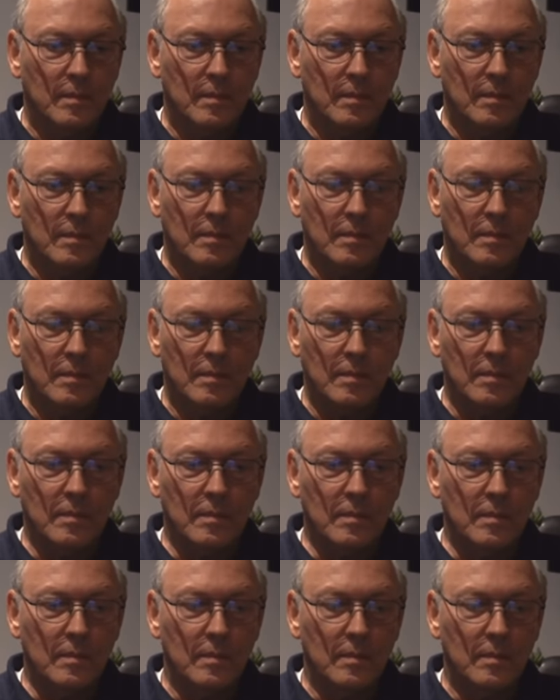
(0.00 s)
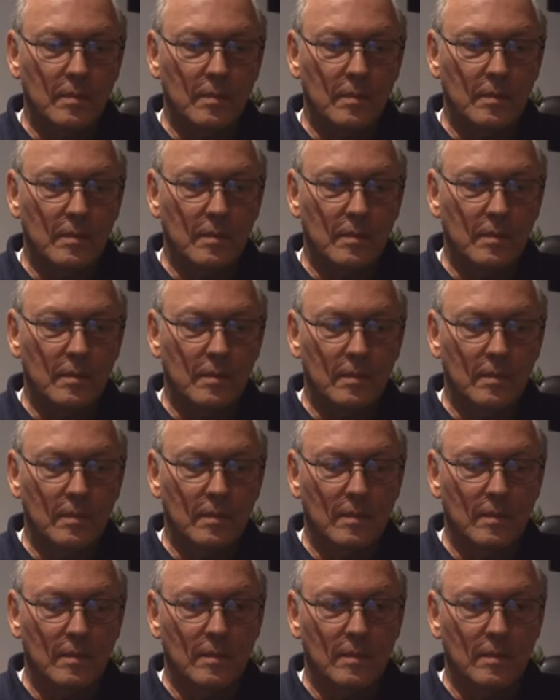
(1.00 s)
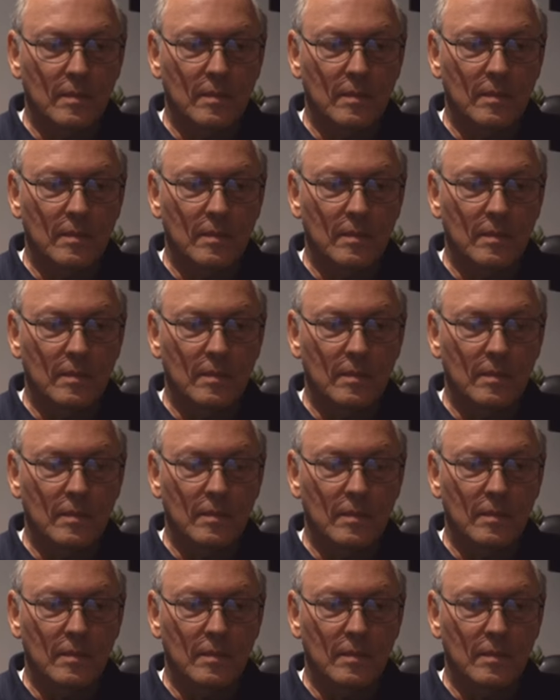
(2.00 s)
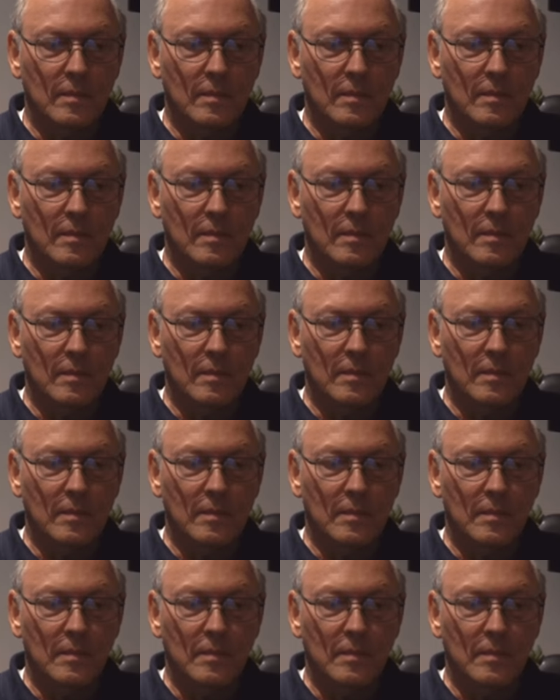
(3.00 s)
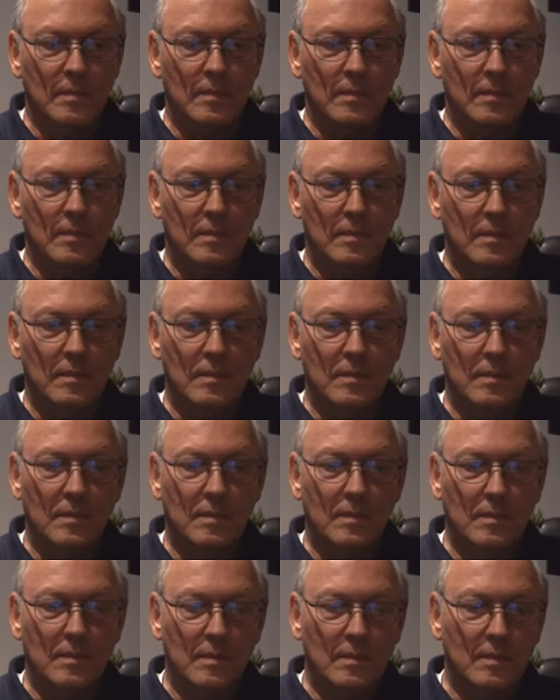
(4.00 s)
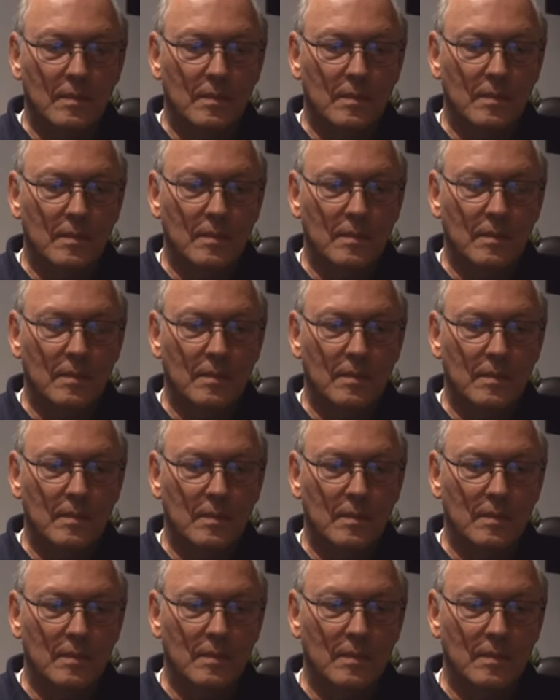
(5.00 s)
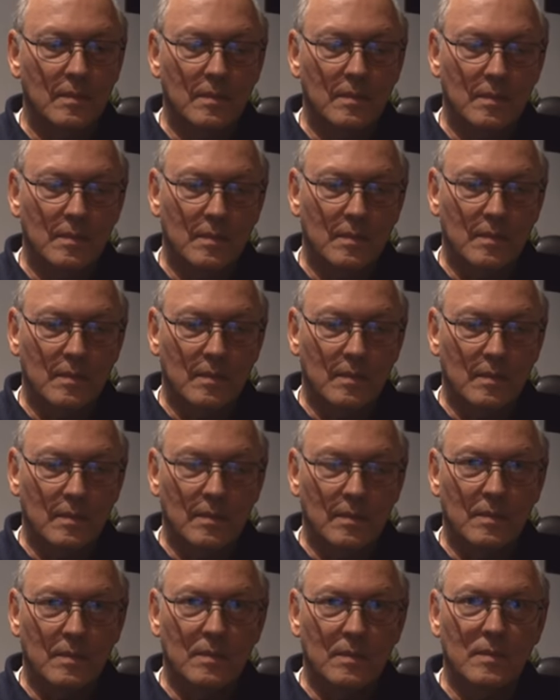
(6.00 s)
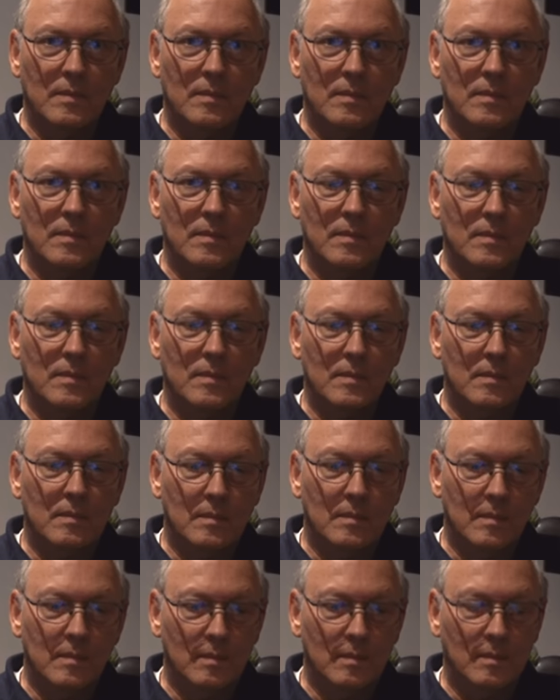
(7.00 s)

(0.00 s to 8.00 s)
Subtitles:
(not speaking)